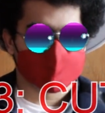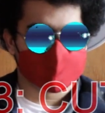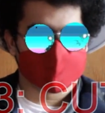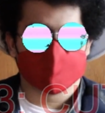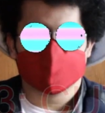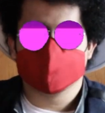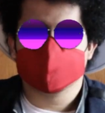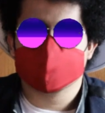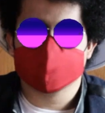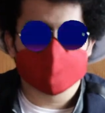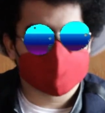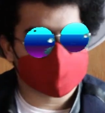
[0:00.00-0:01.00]
at the
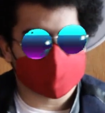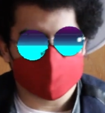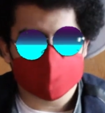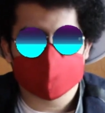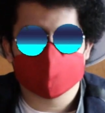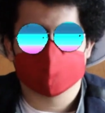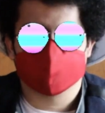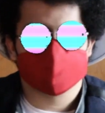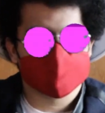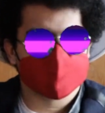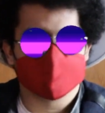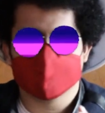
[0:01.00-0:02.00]
problem that I believe is
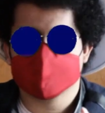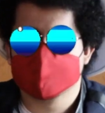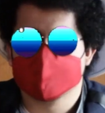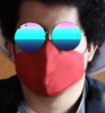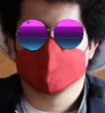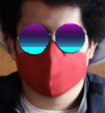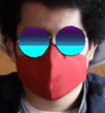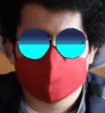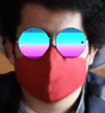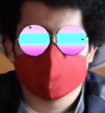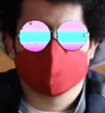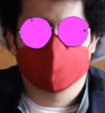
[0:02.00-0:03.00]
encouraging this
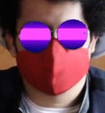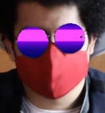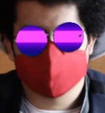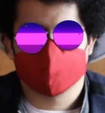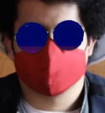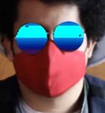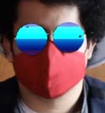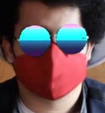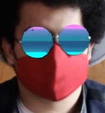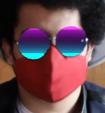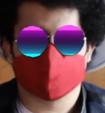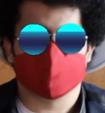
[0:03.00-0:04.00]
faking behavior of
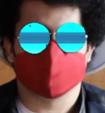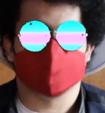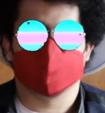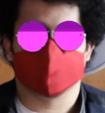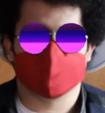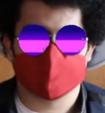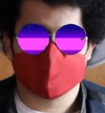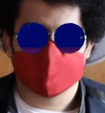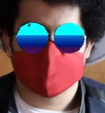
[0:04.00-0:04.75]
mental disorders.